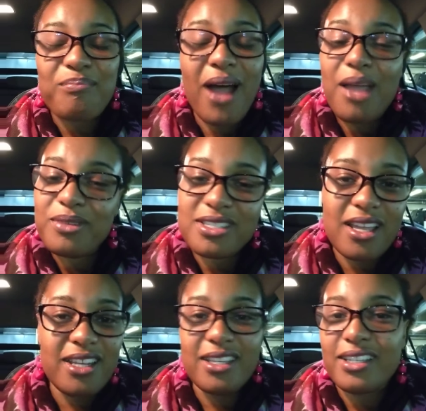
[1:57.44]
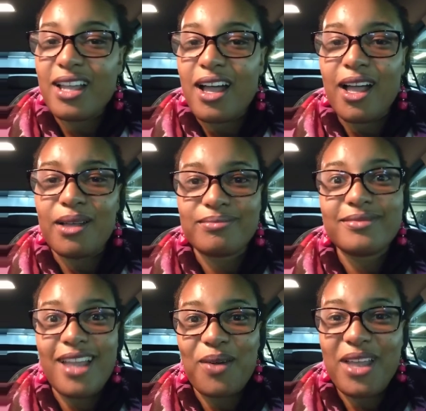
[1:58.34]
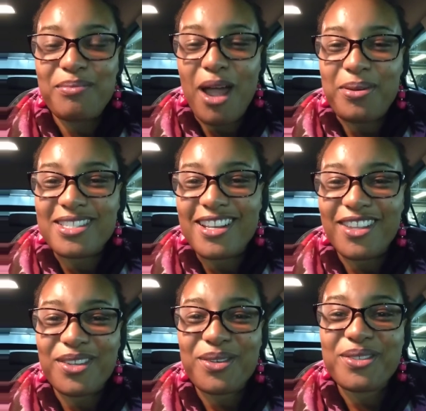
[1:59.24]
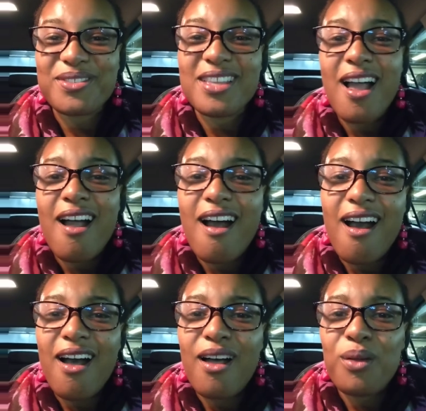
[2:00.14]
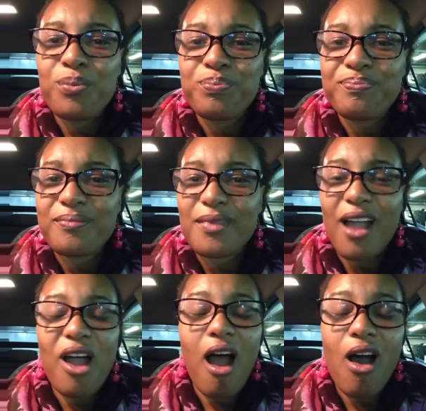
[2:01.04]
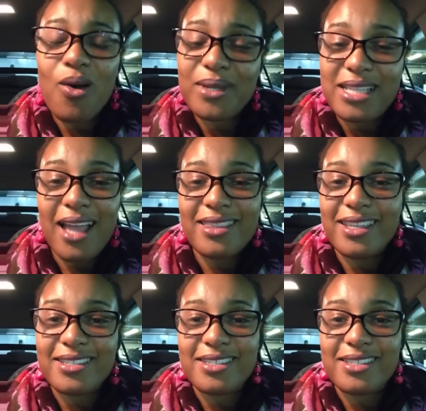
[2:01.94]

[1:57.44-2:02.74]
Bible study. Yeah, we had Bible study on the cruise. I always had things